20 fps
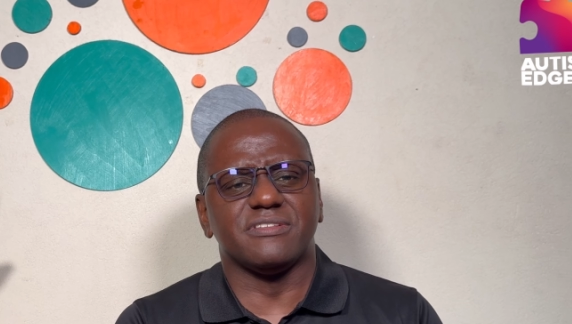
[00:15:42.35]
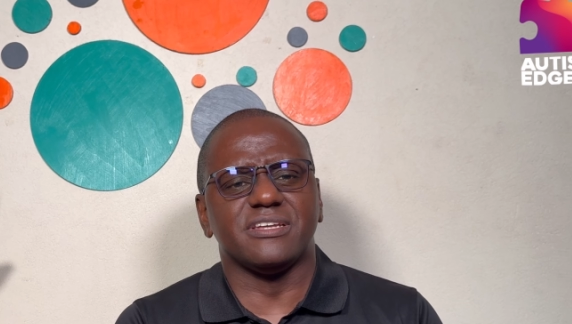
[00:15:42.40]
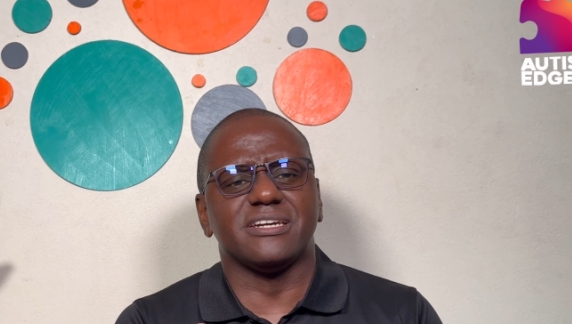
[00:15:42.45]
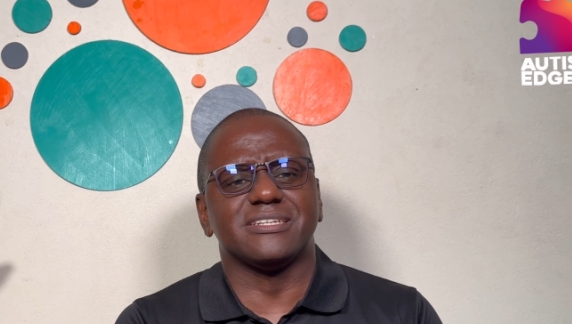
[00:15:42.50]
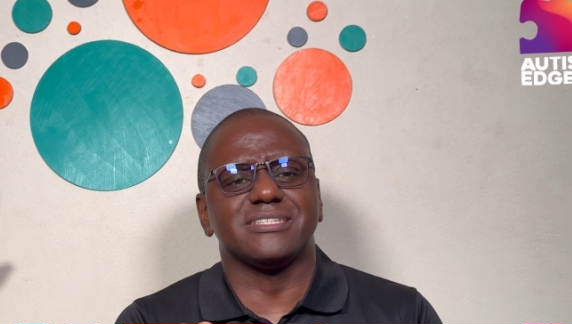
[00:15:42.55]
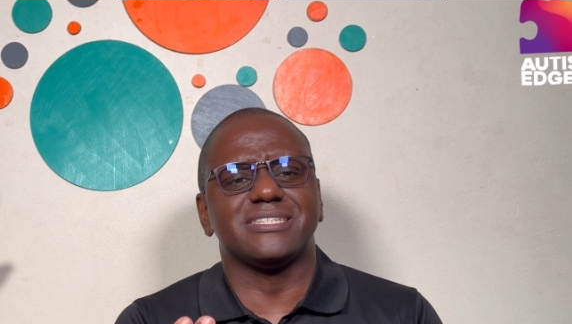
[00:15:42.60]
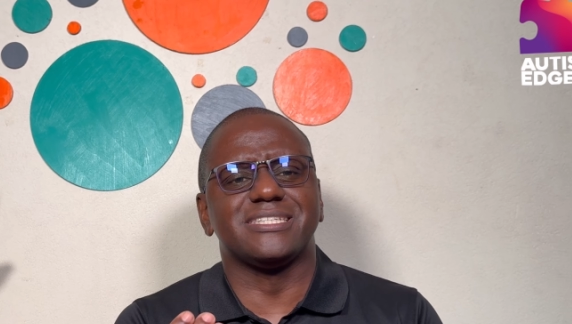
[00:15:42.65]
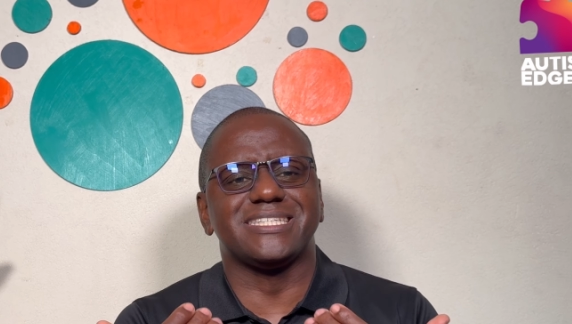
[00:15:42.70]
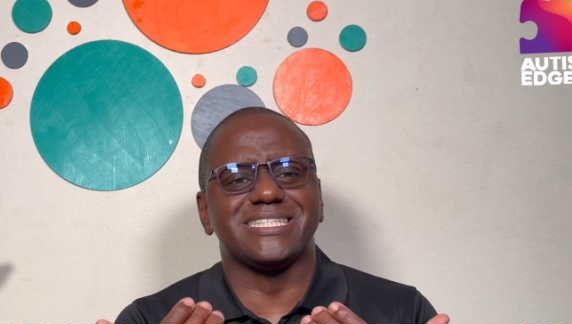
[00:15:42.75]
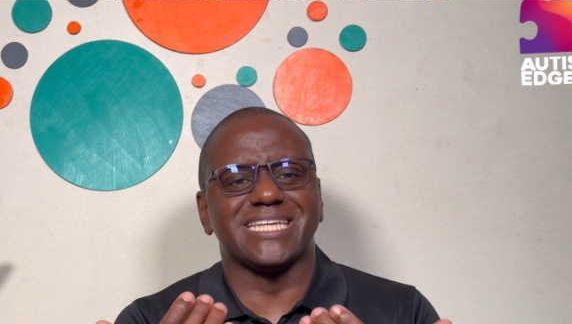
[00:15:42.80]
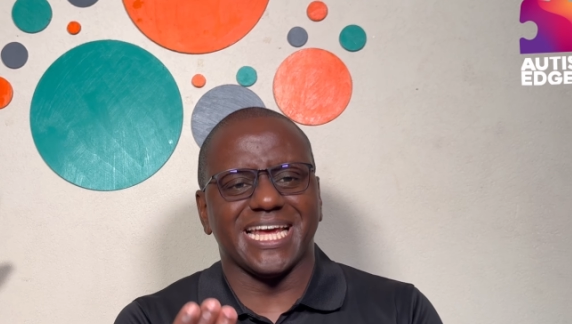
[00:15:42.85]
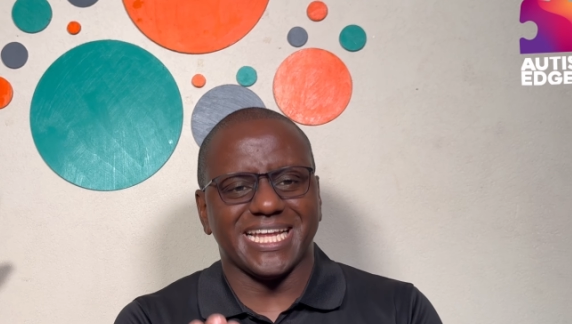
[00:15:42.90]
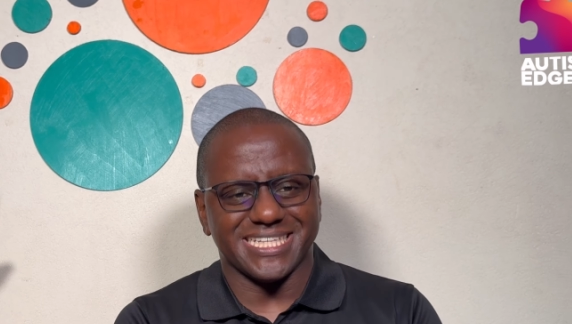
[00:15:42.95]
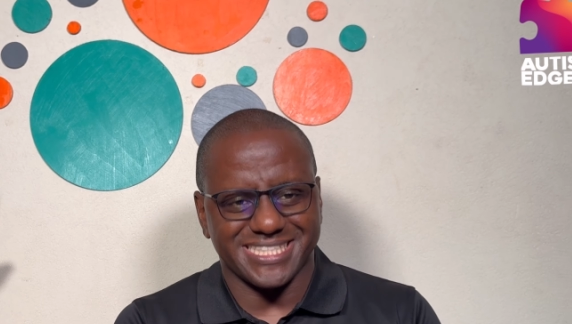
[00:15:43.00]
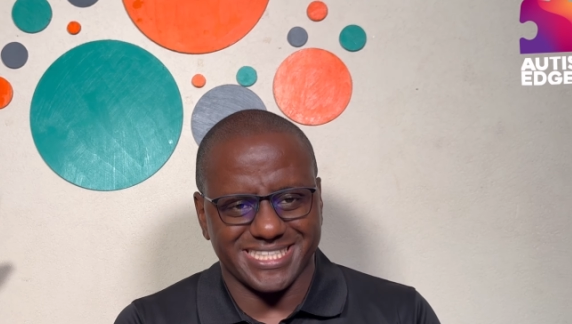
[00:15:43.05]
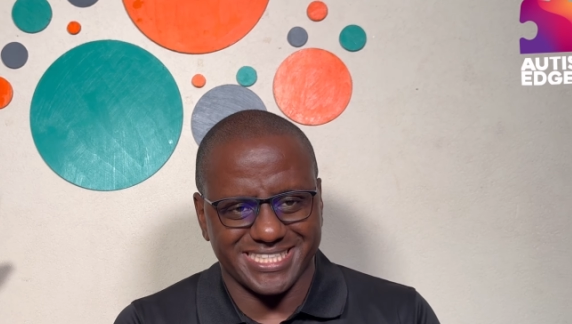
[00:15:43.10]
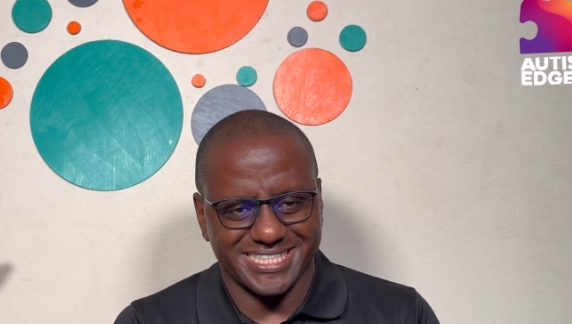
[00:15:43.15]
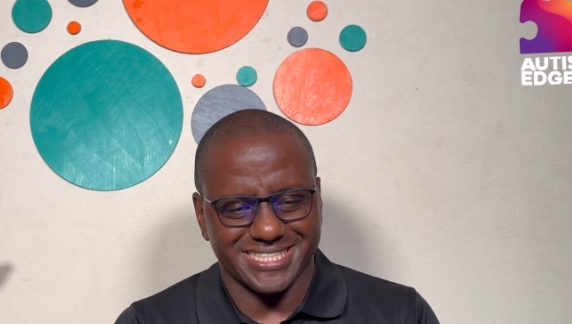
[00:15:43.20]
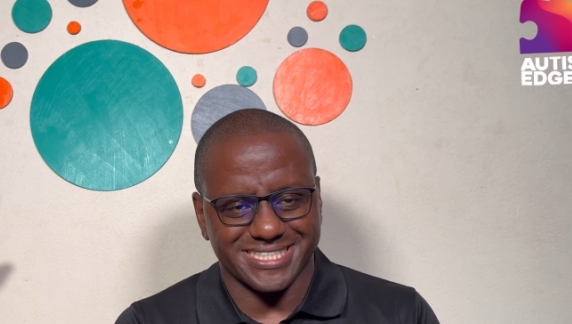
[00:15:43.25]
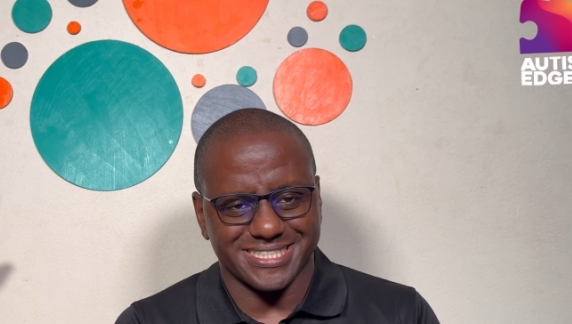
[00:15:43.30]
their
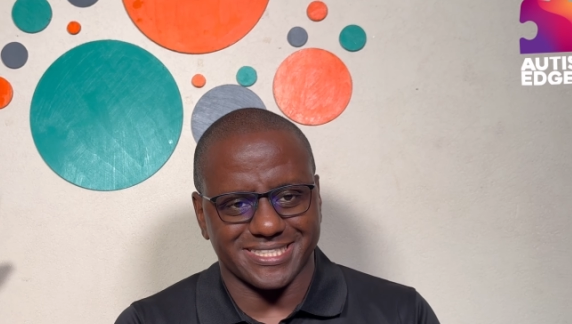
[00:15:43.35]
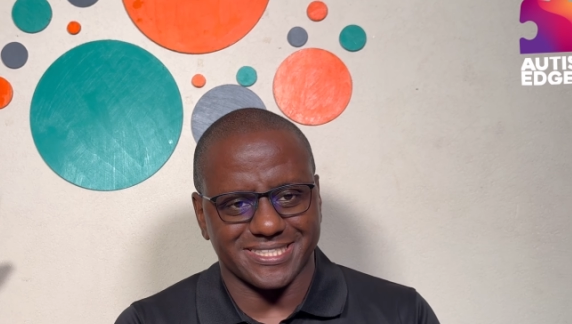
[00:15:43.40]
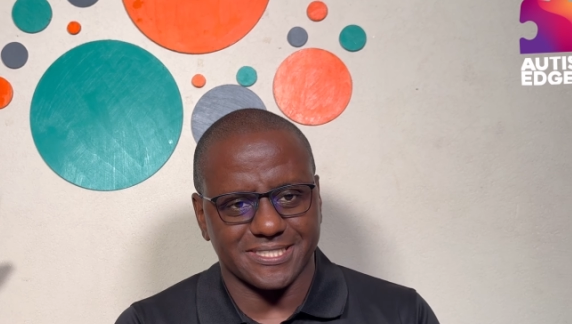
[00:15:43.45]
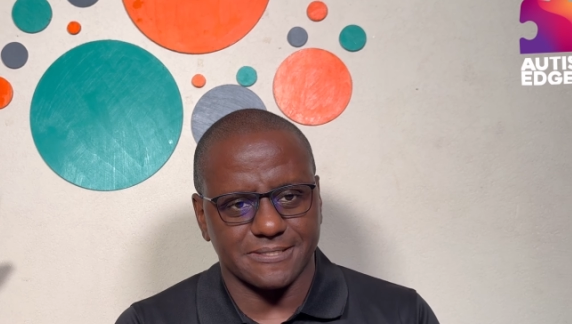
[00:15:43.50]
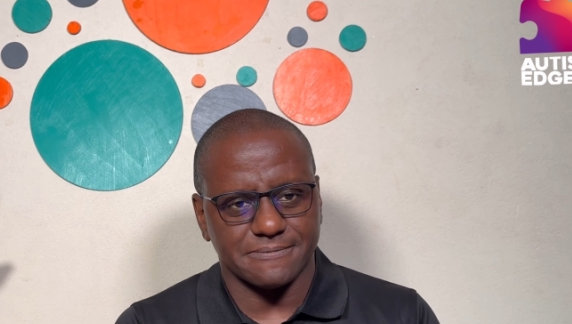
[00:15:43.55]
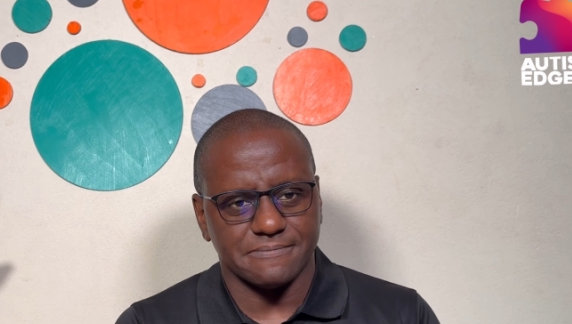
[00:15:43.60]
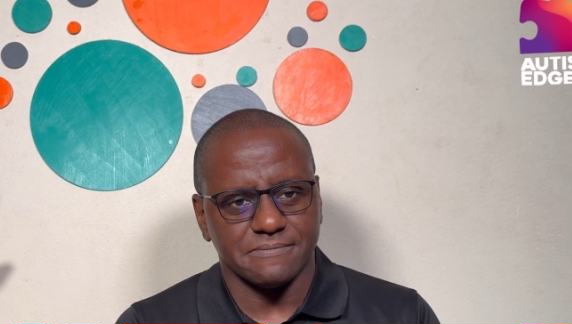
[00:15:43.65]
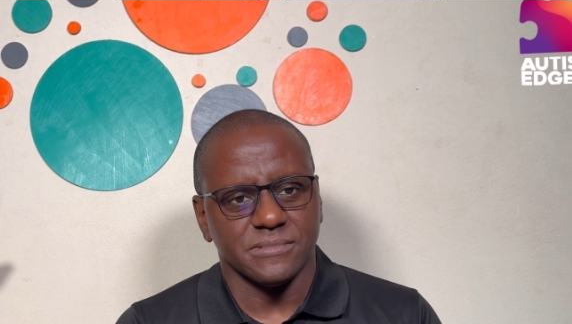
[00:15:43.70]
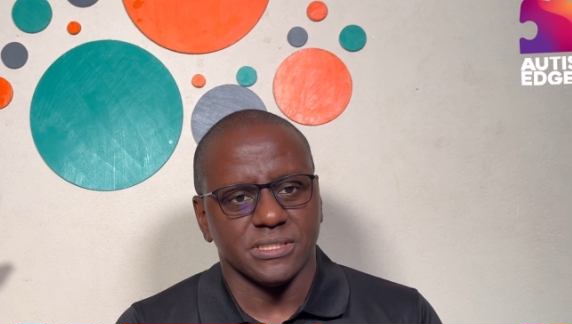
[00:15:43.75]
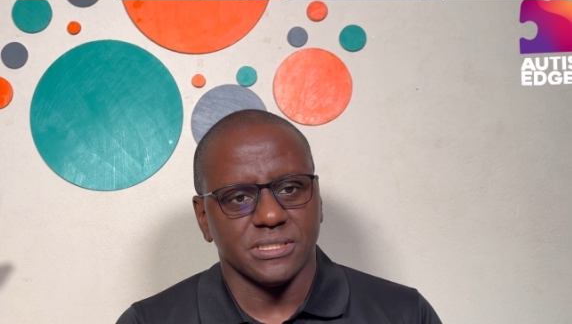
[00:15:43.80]
senses.